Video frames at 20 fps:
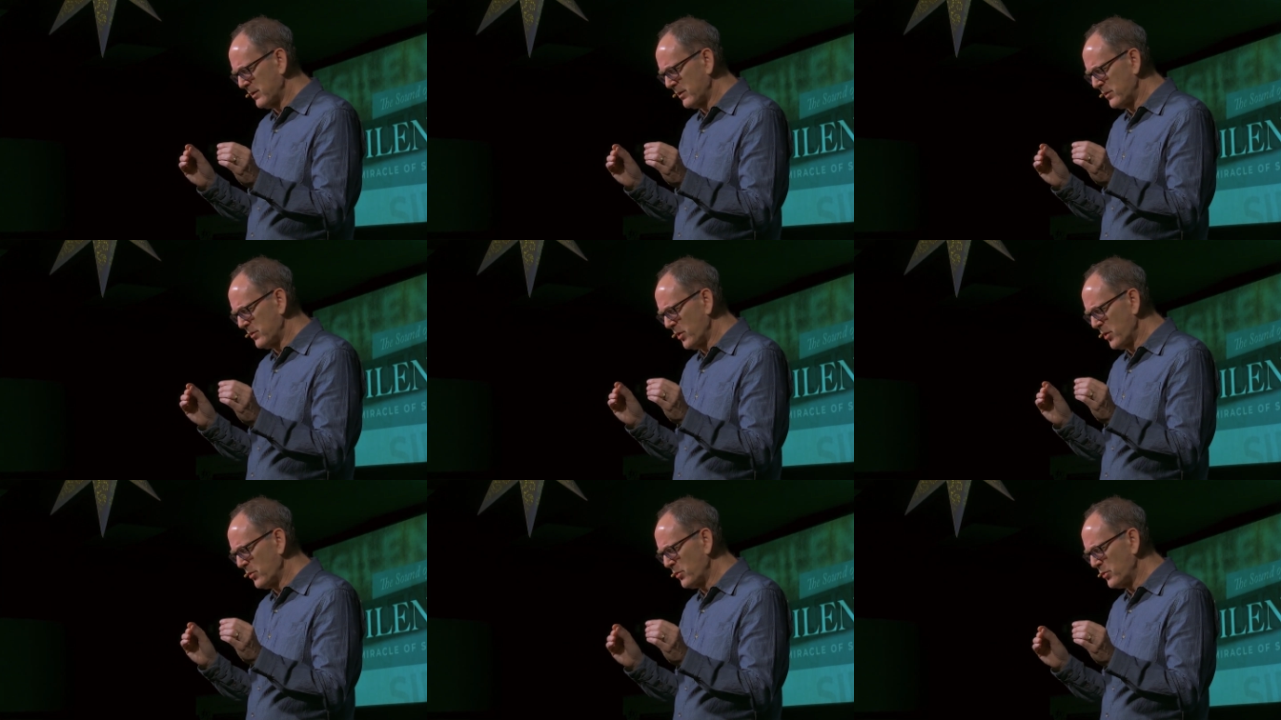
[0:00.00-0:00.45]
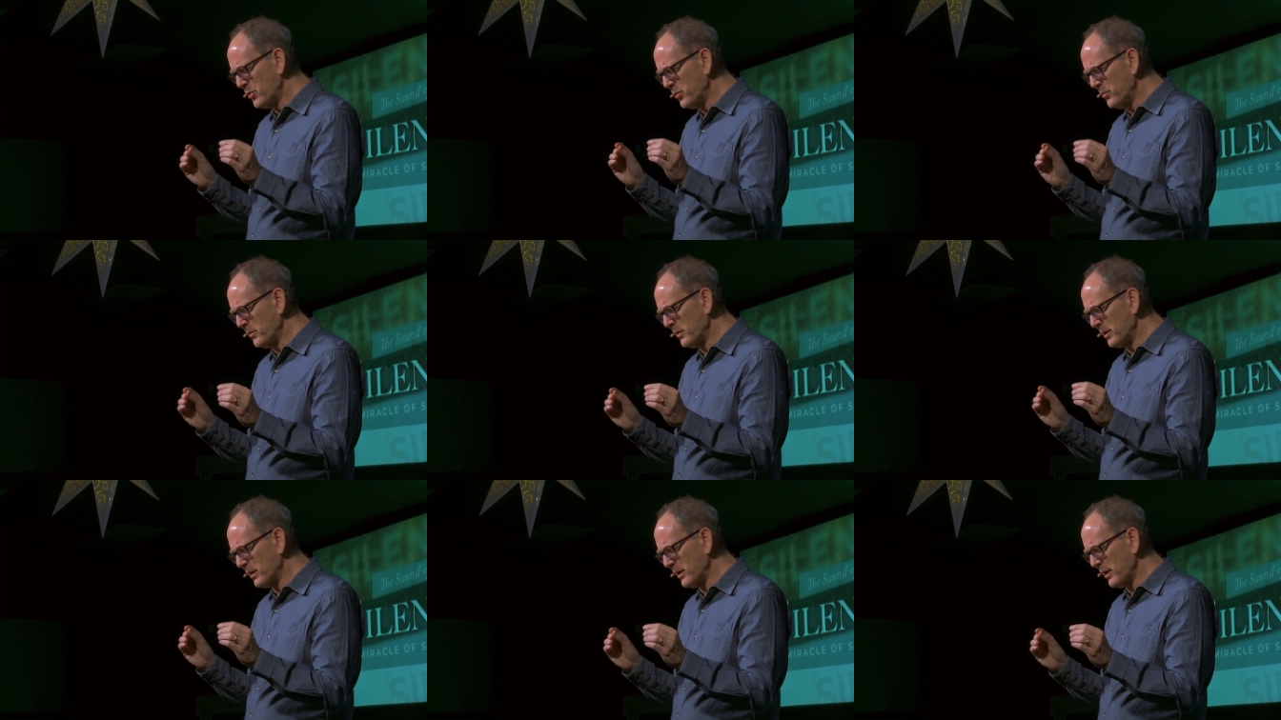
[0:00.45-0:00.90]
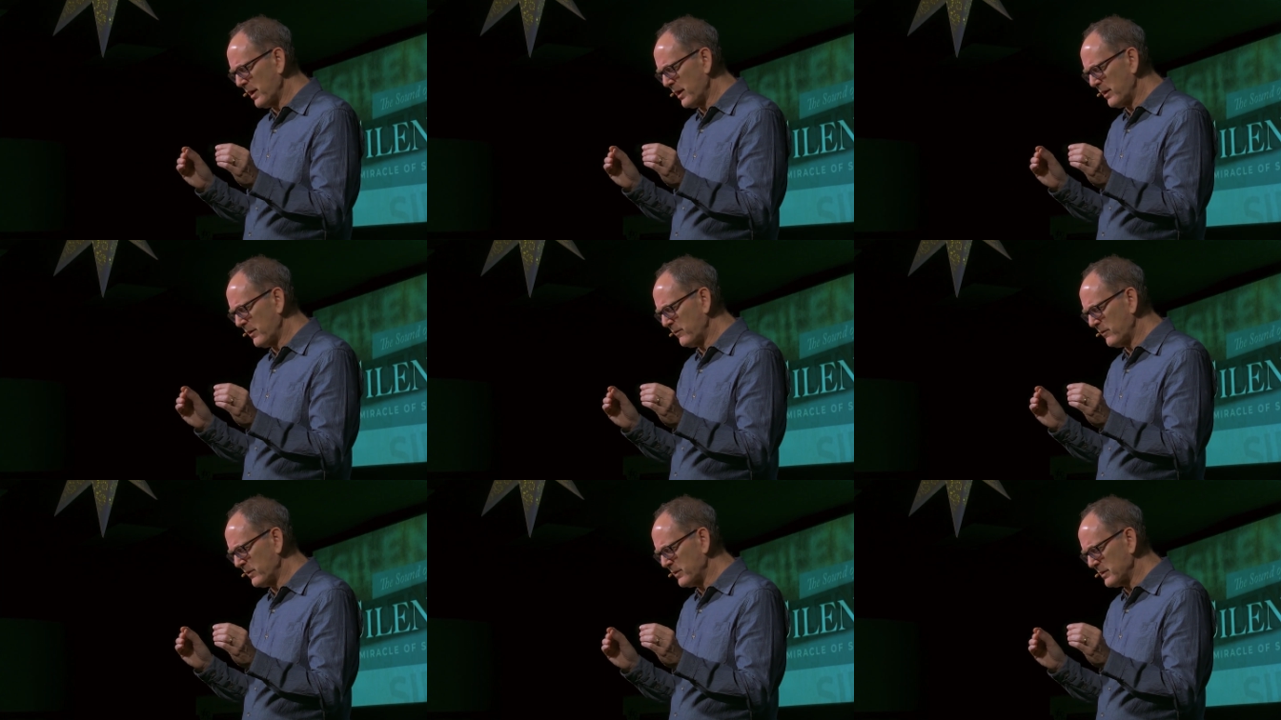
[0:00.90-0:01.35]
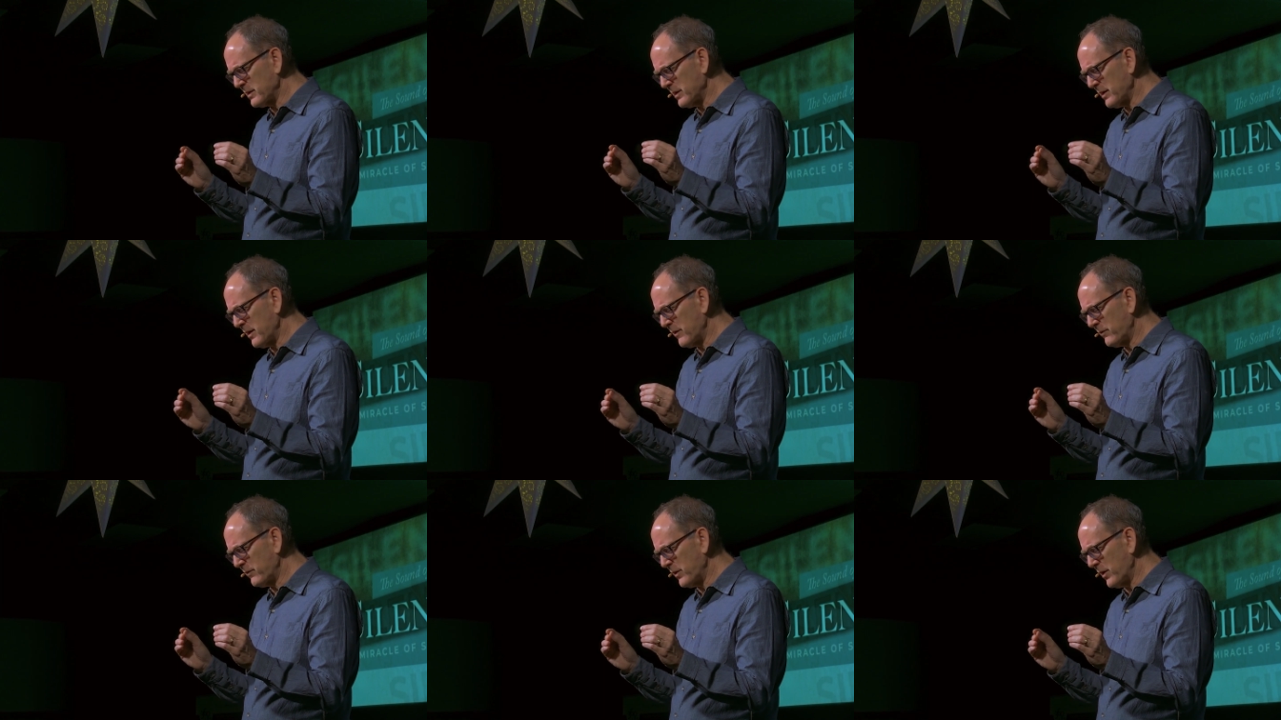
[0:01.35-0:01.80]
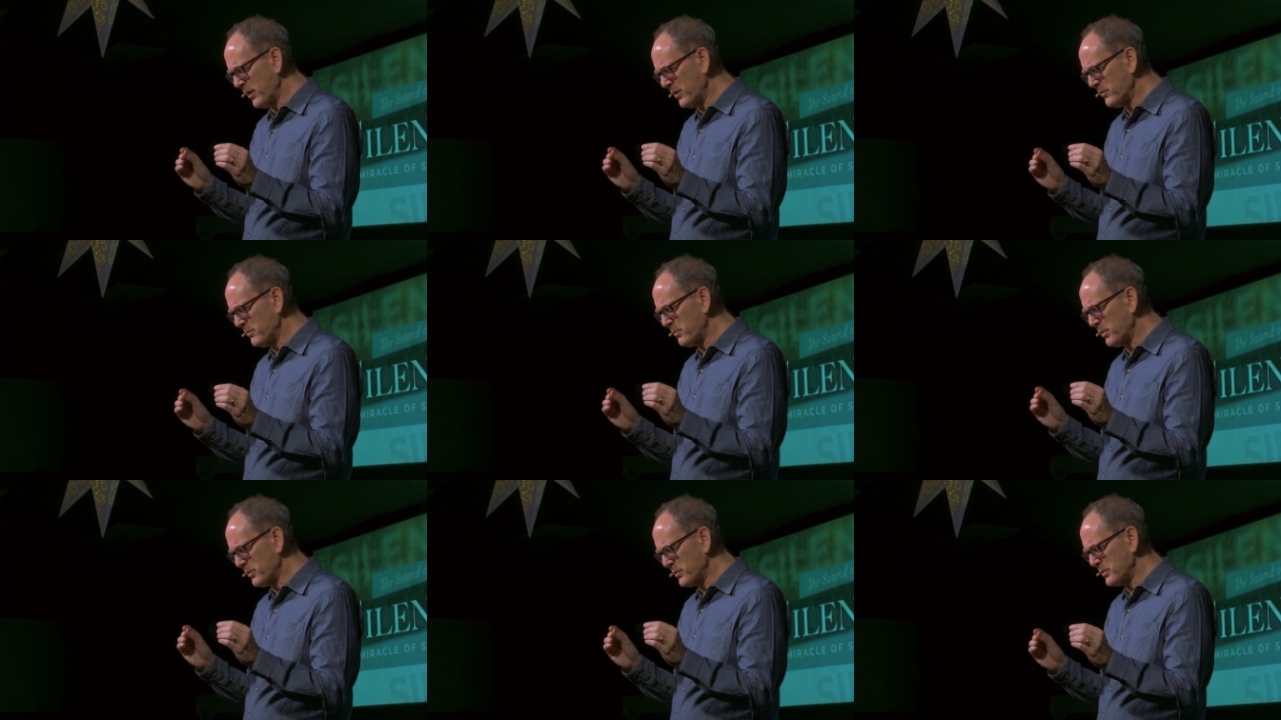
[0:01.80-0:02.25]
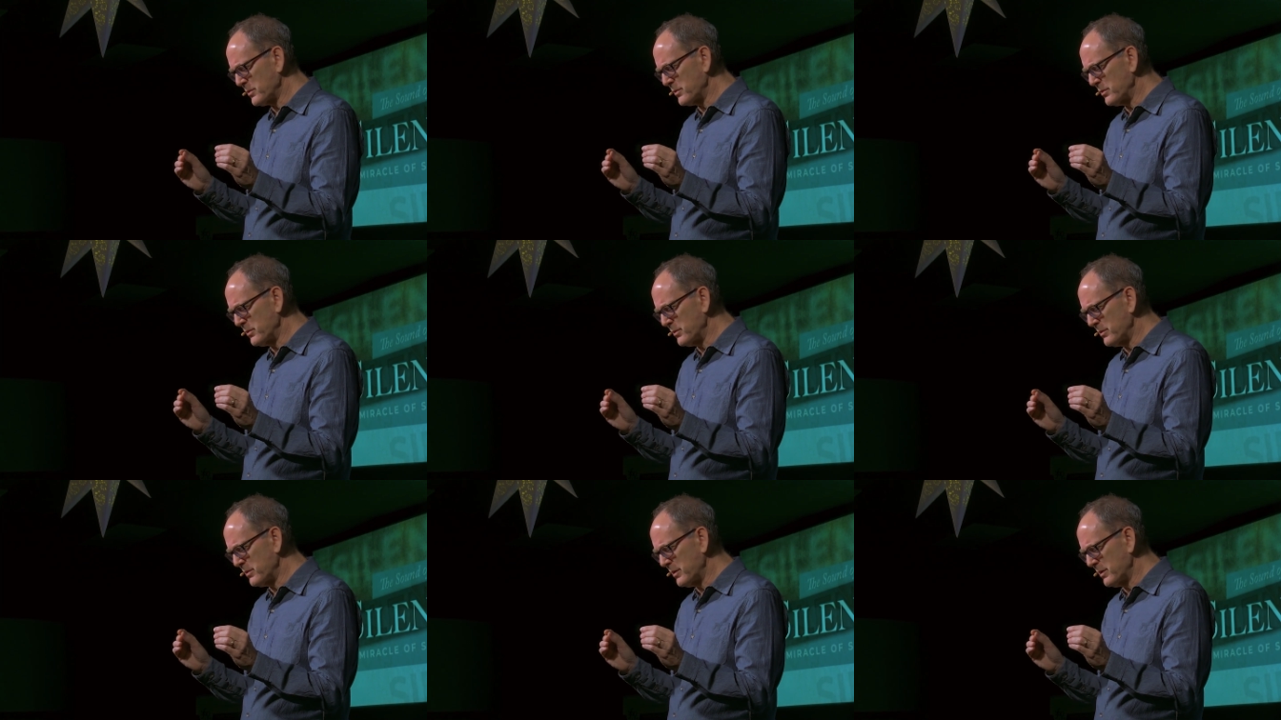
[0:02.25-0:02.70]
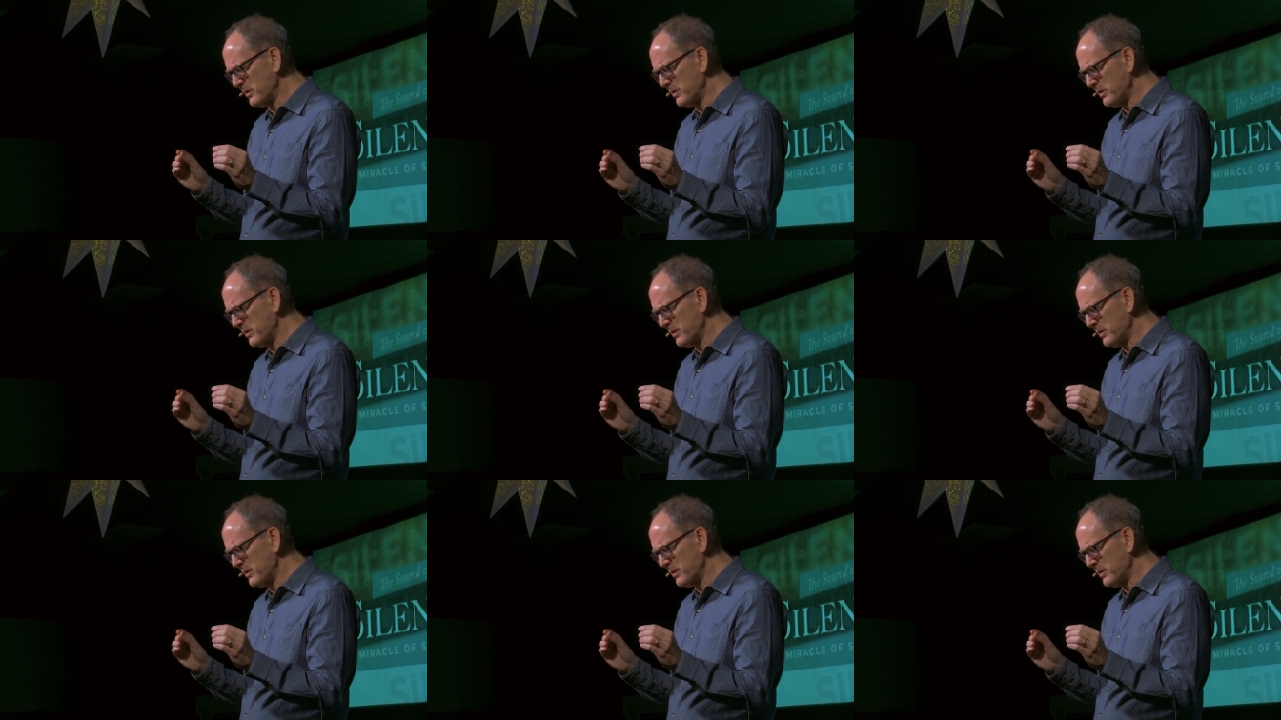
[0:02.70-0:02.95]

No human life is left unpursued.